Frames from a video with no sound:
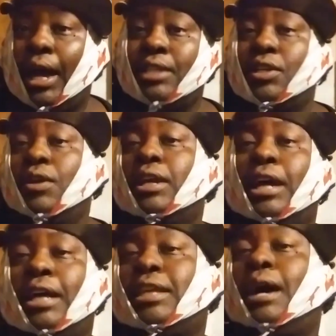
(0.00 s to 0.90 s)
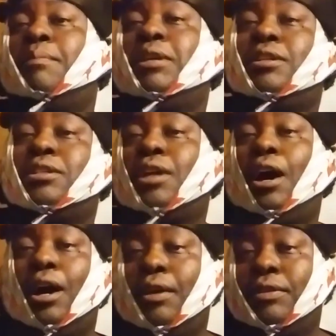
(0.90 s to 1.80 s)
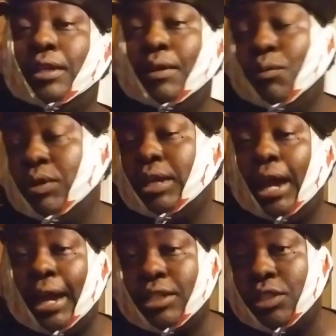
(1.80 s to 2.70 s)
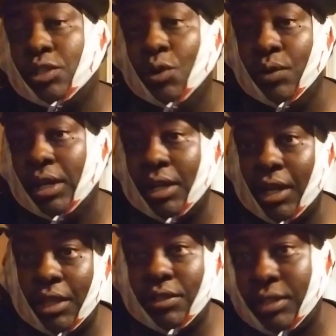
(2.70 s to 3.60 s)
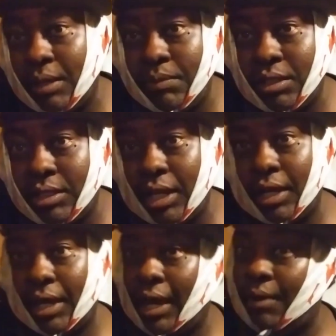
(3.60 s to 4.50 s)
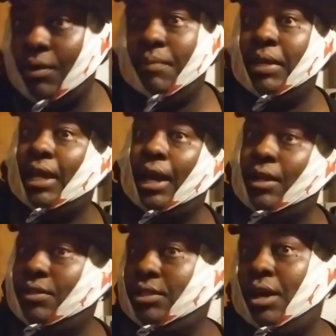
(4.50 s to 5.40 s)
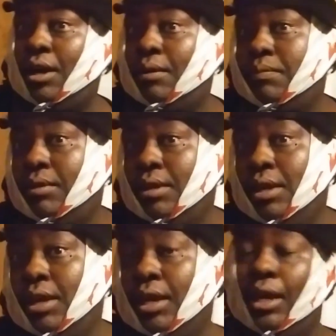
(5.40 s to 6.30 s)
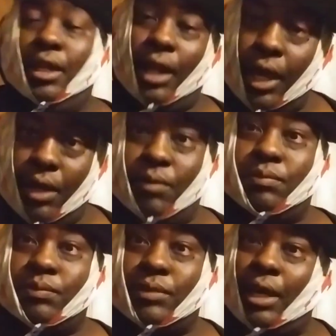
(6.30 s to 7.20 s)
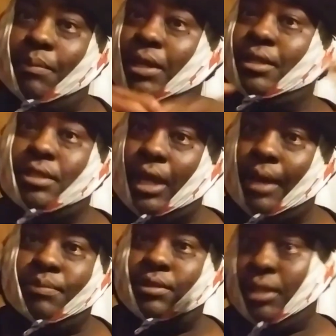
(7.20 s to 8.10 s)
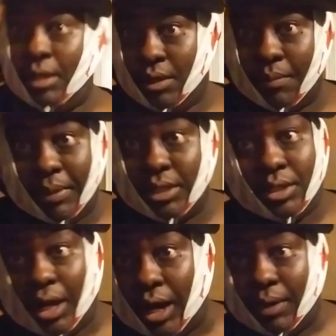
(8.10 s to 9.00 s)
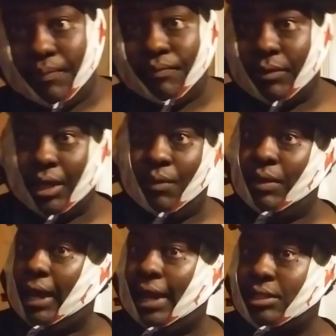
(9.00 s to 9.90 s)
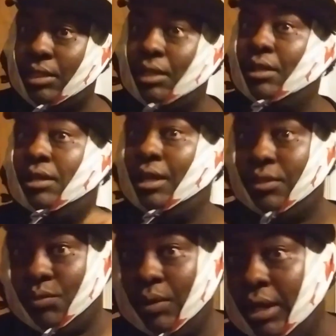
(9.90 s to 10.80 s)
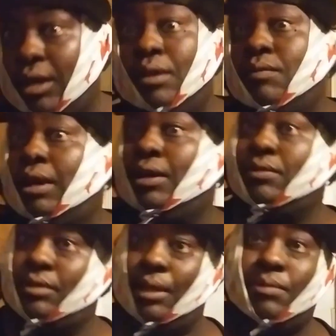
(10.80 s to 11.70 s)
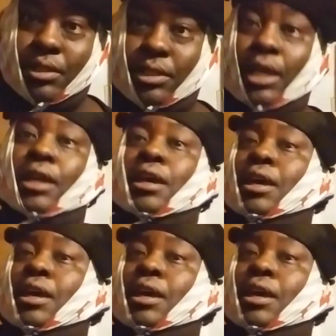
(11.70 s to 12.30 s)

I told you guys I'd be shocked if, the, if we actually do get another stimulus check. I was gonna be kind of shocked. Damn. That being said, I'm still gonna be shocked if we actually get another 1,200 round stimulus check.